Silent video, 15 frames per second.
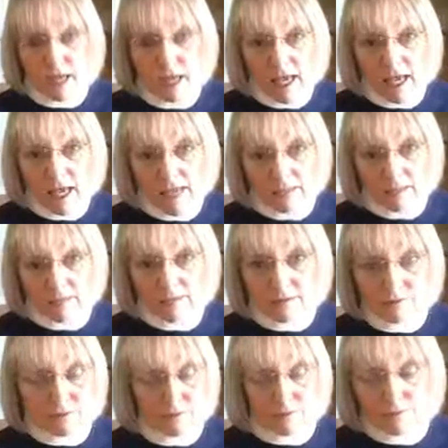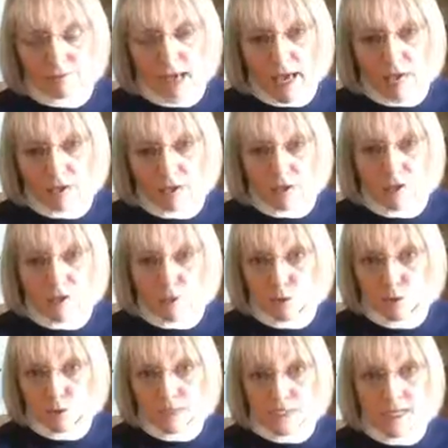and found
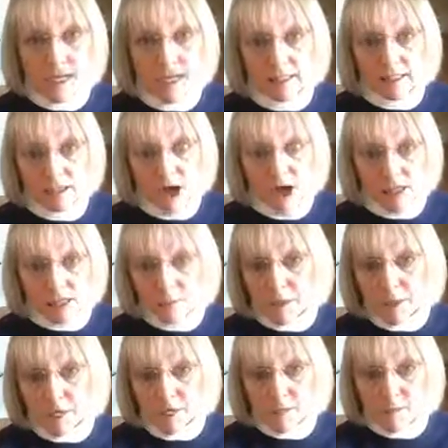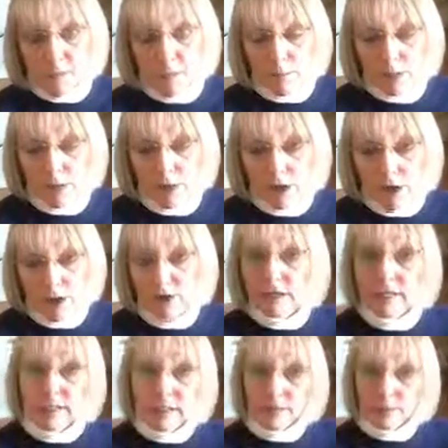doors unlocked because people are
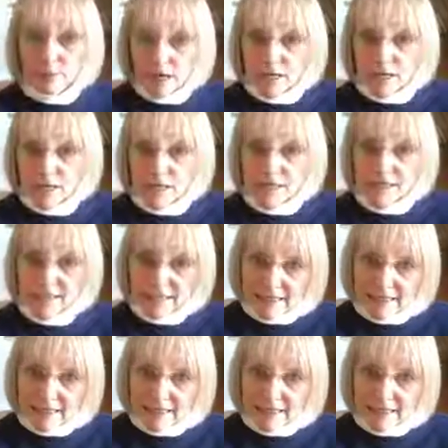in a rush to